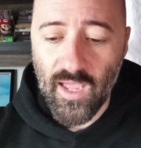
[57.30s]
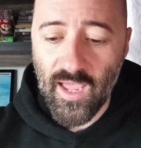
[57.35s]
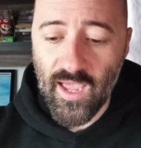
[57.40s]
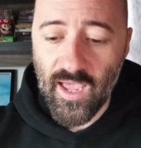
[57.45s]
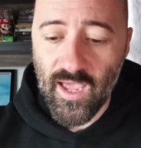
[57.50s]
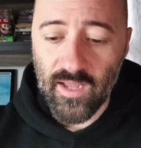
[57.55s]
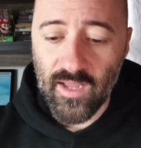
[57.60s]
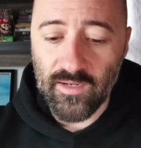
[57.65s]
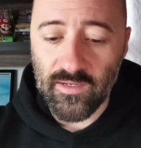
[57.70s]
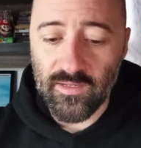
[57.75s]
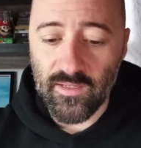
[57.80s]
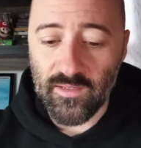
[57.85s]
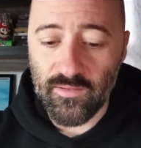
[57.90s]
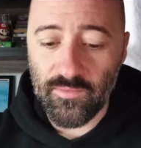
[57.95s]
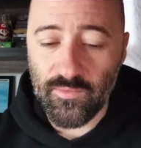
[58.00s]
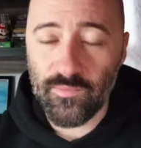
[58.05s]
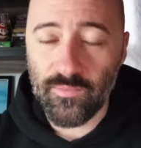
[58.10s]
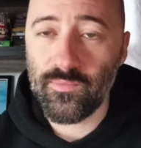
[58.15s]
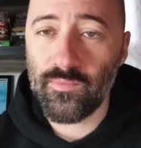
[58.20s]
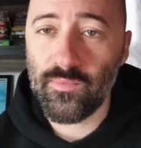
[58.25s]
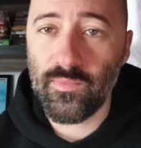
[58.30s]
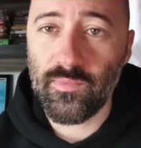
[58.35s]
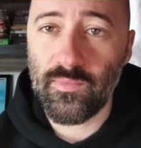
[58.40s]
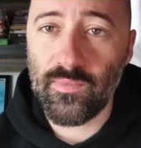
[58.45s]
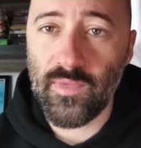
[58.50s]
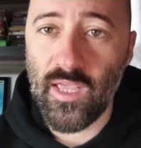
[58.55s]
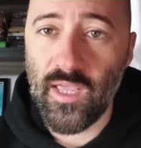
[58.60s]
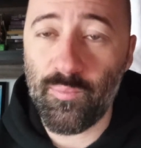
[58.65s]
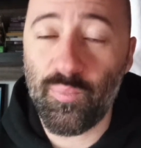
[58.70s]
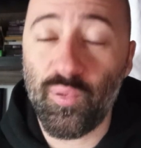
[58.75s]
And
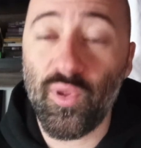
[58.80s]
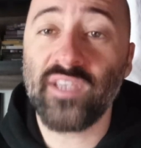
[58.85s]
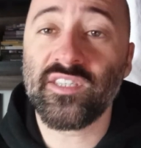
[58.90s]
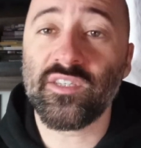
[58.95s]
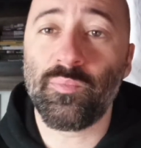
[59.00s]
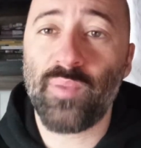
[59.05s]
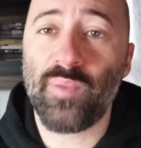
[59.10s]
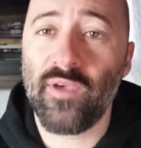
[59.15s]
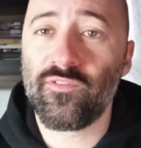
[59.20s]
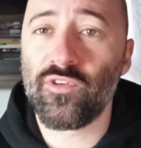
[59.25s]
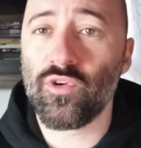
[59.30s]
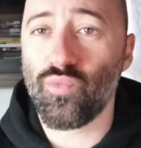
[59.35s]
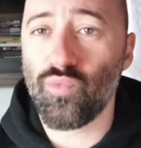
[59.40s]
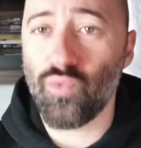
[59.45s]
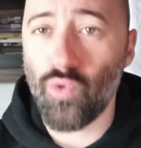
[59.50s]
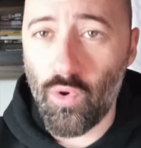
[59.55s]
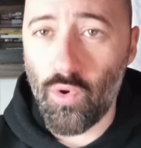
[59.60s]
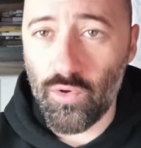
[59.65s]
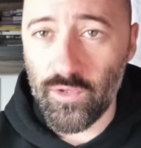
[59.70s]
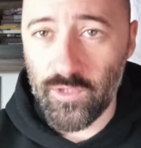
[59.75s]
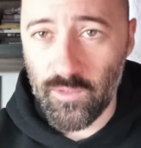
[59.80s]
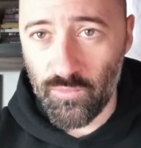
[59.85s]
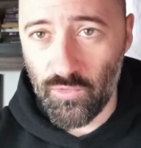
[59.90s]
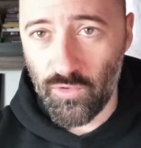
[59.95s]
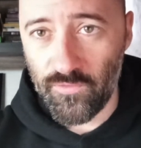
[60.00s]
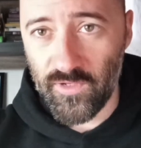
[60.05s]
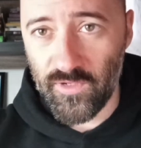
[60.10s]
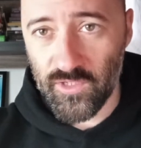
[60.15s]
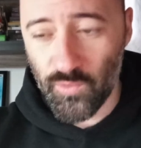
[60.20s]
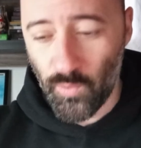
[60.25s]
it plays a pivotal role in the
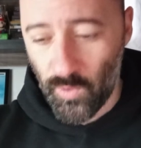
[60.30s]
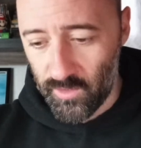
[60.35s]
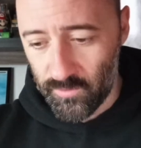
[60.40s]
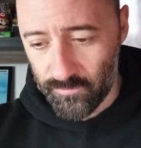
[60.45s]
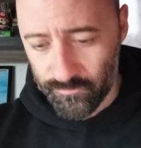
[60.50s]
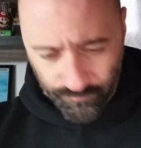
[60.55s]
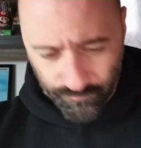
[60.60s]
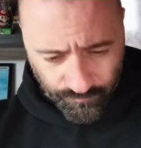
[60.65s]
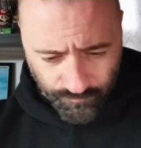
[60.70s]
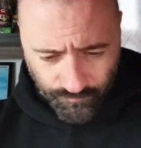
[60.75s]
movie as well.